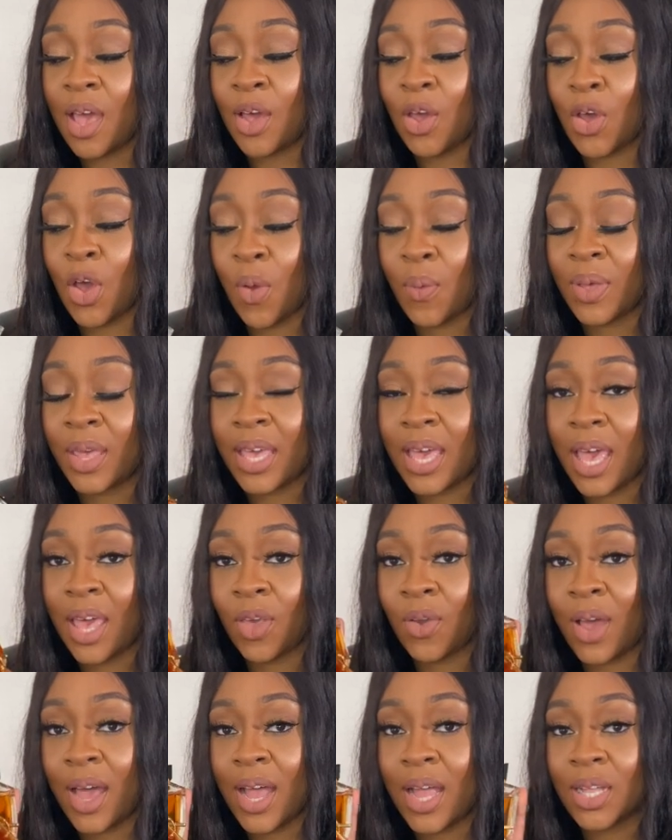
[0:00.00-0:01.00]
go and get
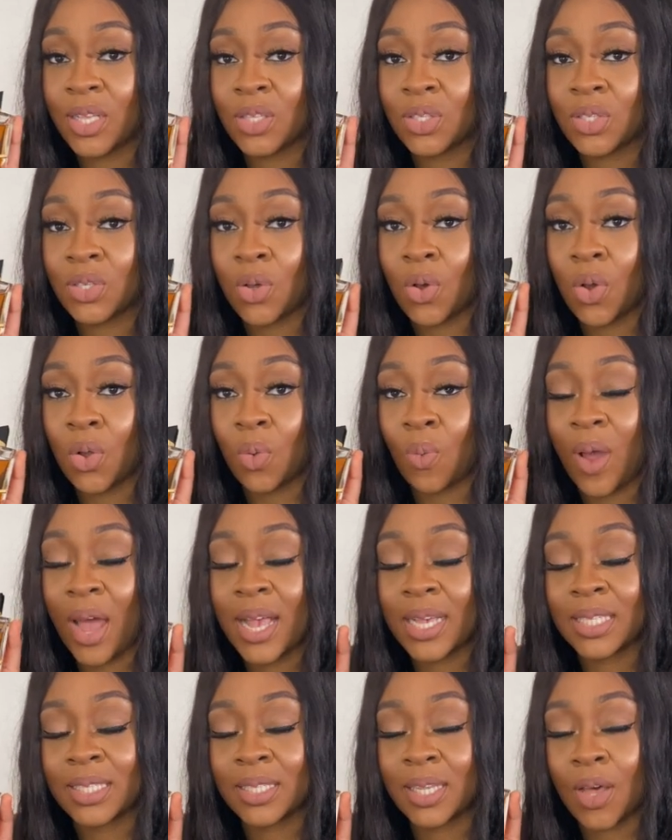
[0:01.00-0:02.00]
your hands on
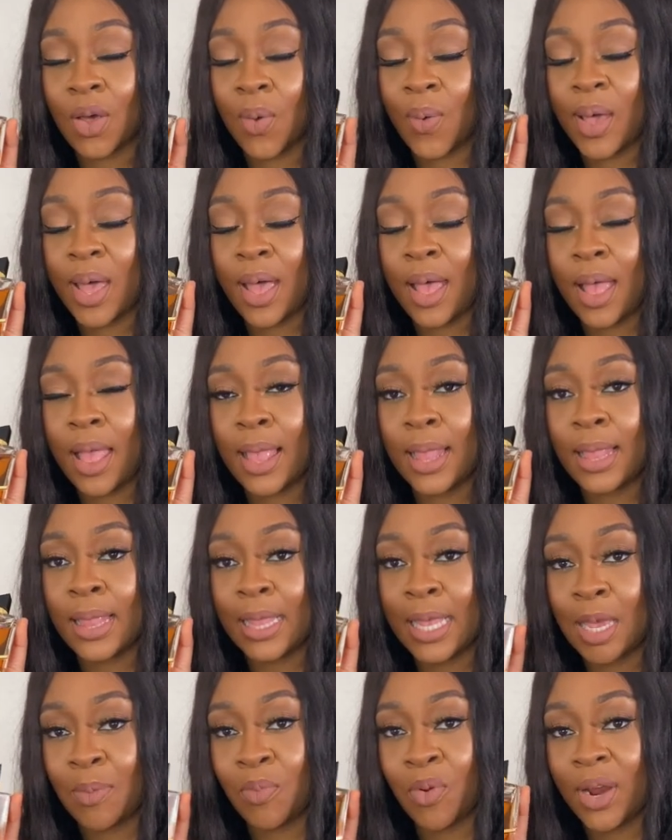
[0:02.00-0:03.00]
why it's so
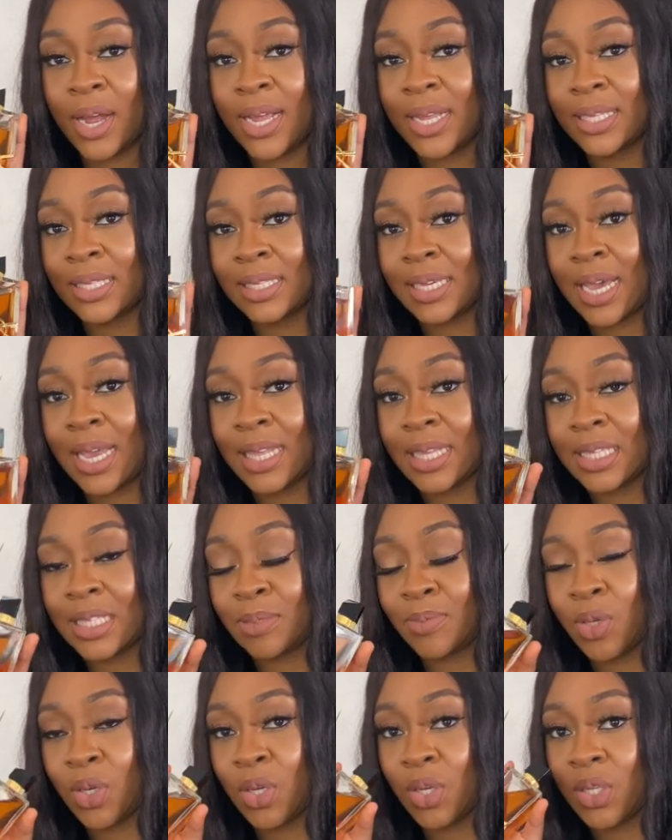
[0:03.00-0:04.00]
Libra
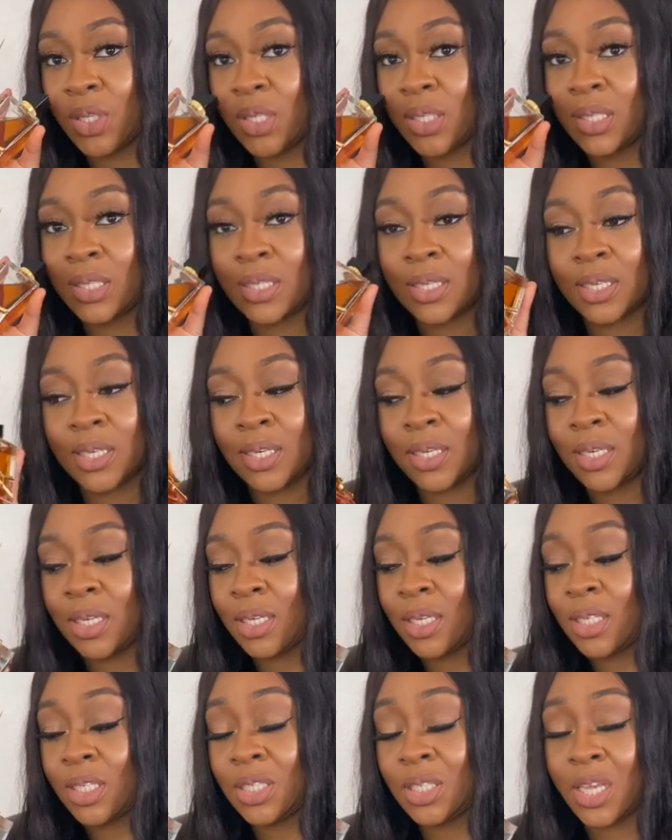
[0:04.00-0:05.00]
intense because
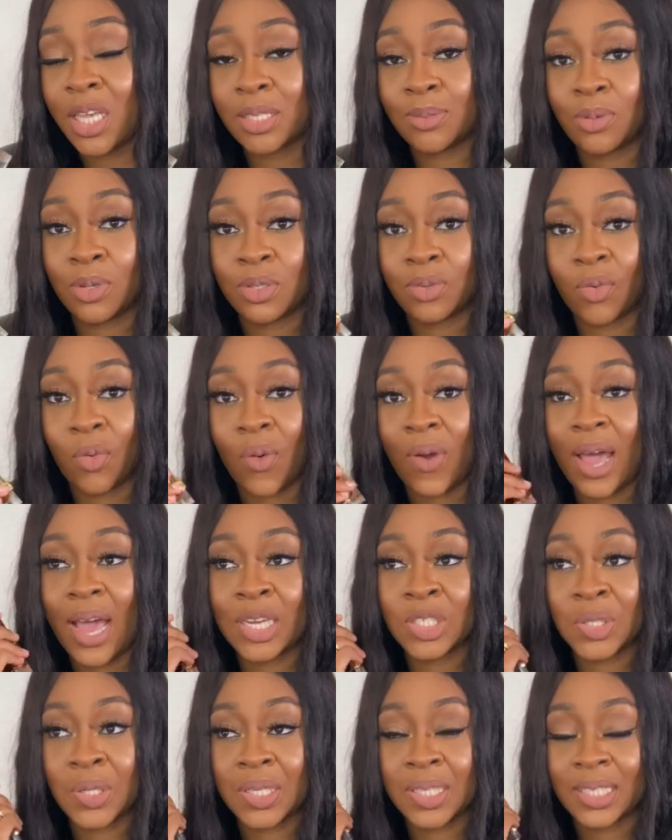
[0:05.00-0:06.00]
she is beautiful.
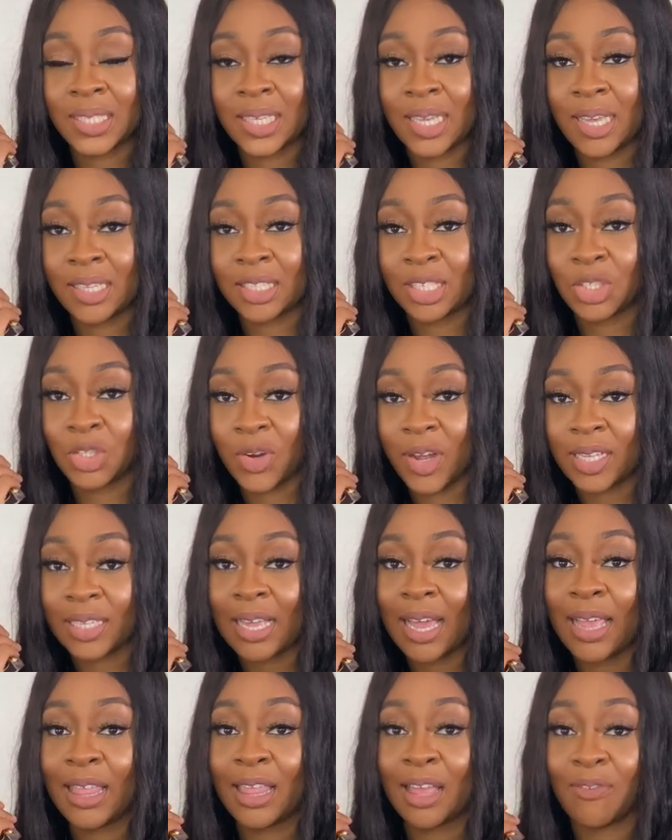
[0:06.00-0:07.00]
As you can see, it's a trend.
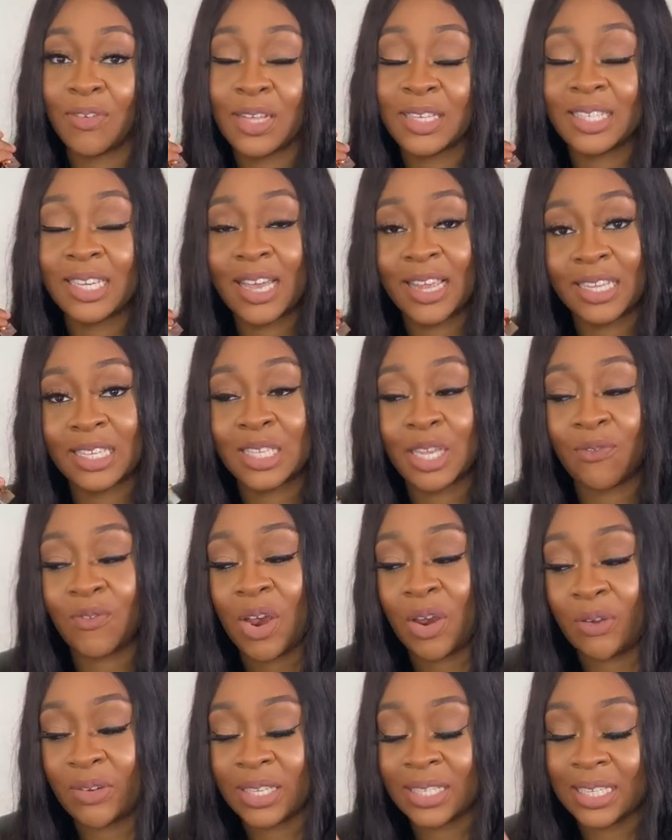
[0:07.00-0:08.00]
I love intense
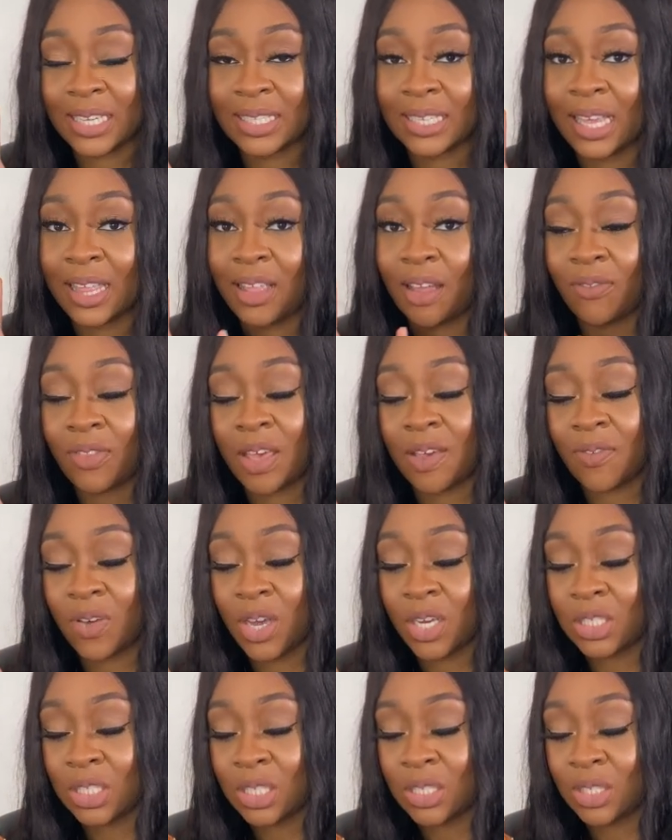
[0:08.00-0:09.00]
fragrances. I love their
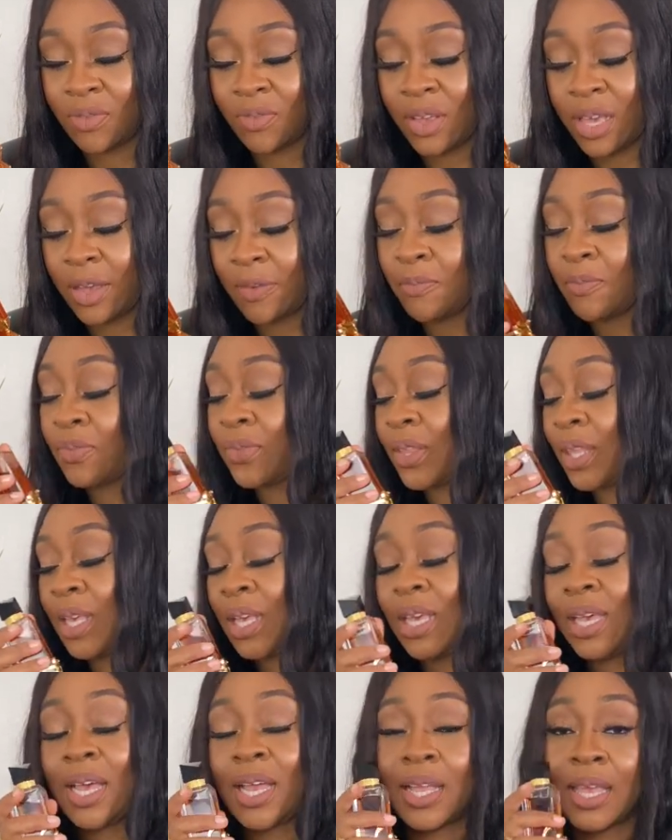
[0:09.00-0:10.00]
versions of it,
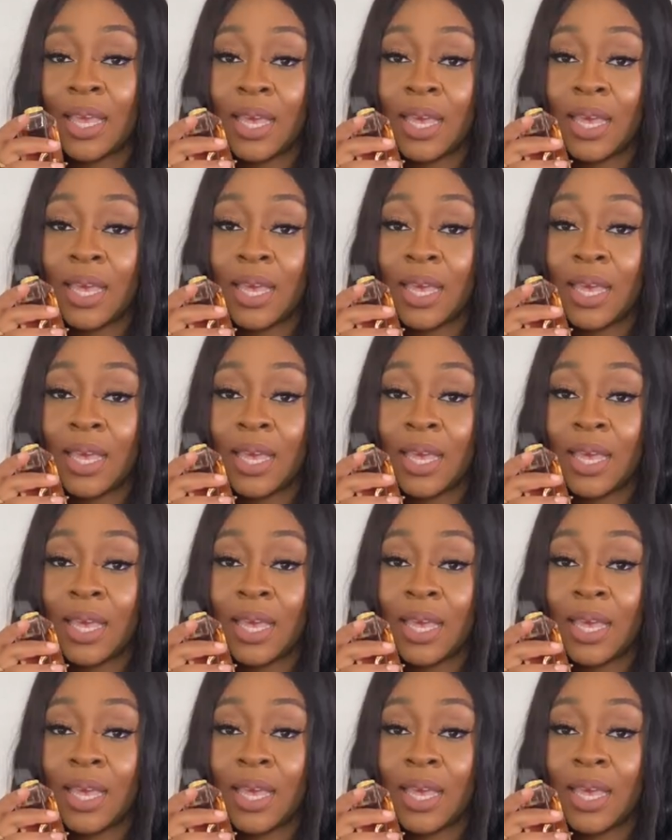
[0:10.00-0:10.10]
and